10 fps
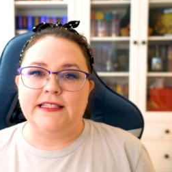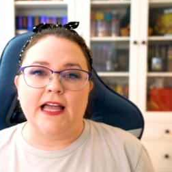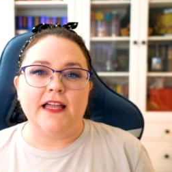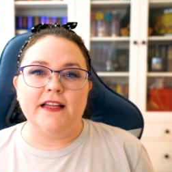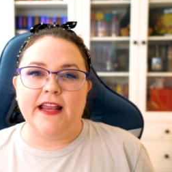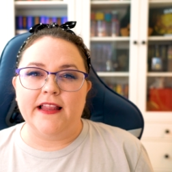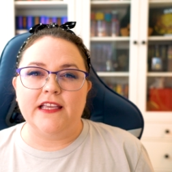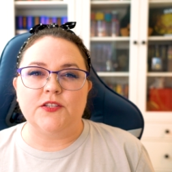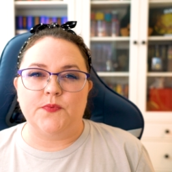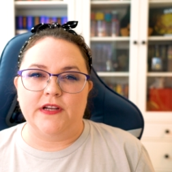Diagon Alley
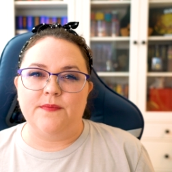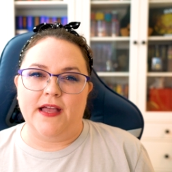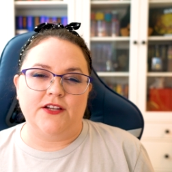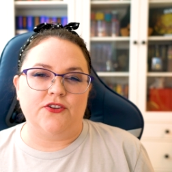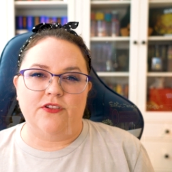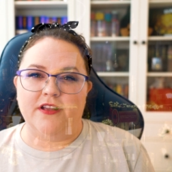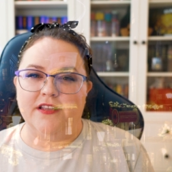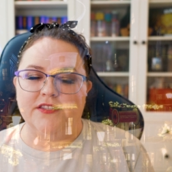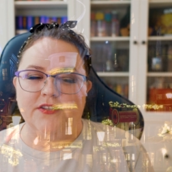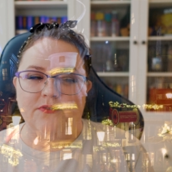is pretty magical on
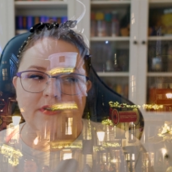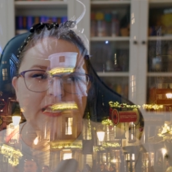its own.